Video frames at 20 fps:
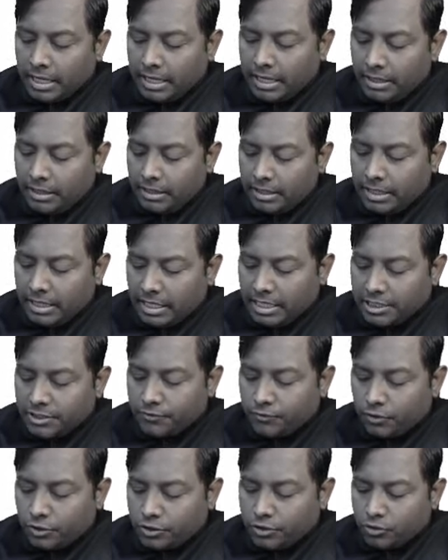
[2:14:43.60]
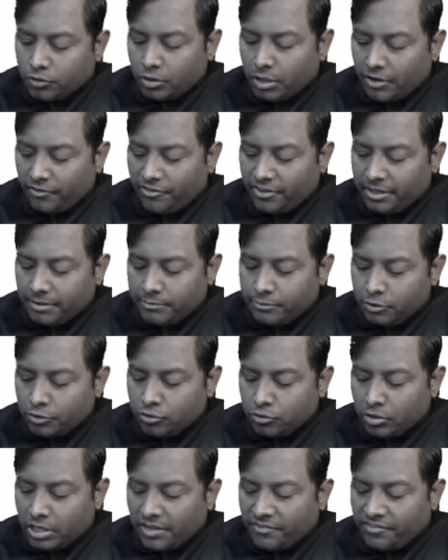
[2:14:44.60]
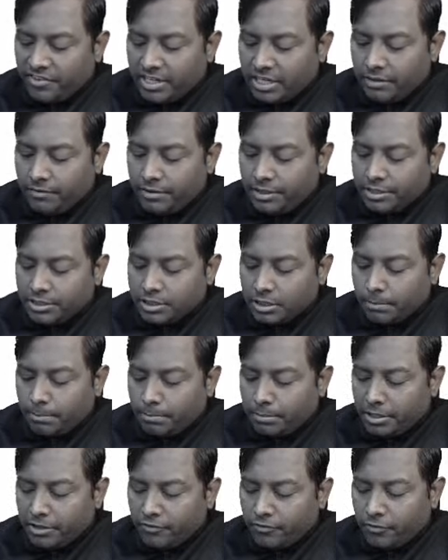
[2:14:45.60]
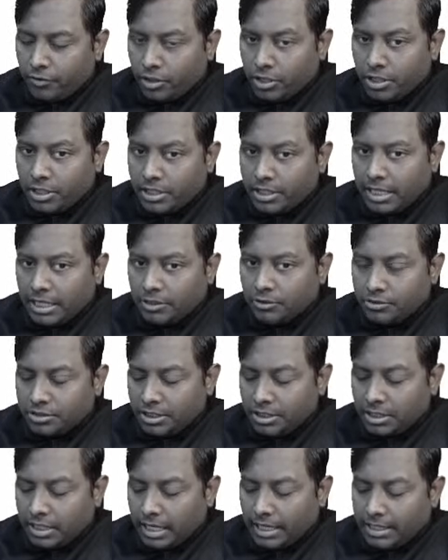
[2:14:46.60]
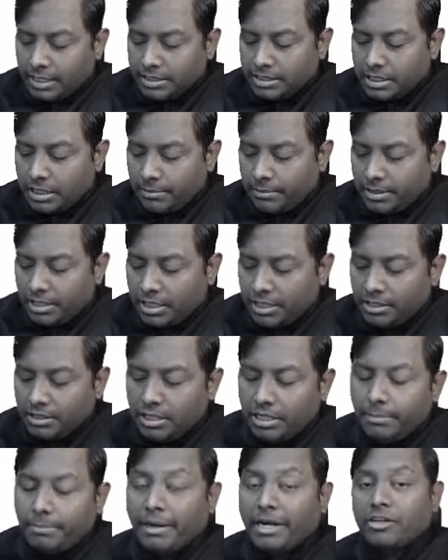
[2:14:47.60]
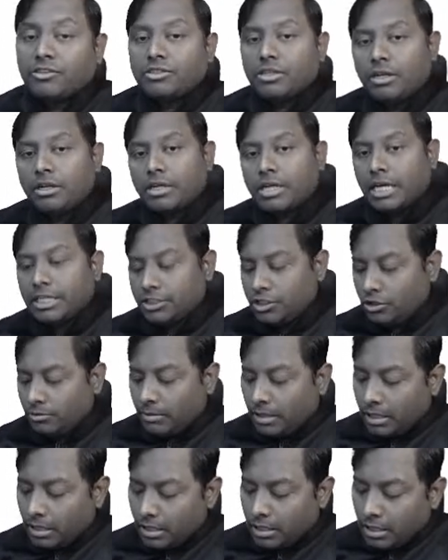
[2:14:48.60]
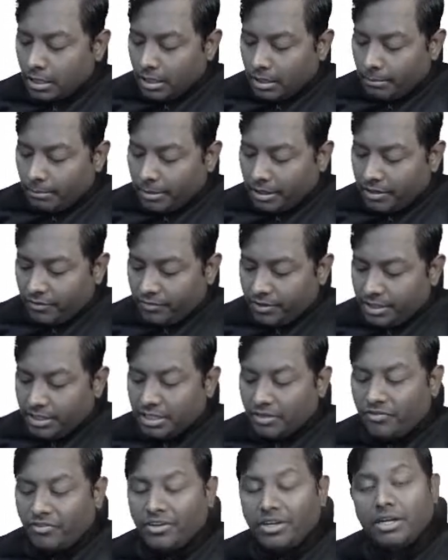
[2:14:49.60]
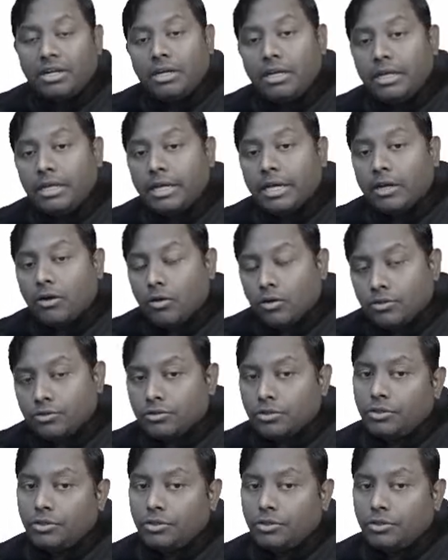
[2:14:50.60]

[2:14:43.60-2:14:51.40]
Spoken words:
And as for sorafenib, it's the preferred tyrosine kinase inhibitor in a hepatocellular carcinoma, but we definitely can also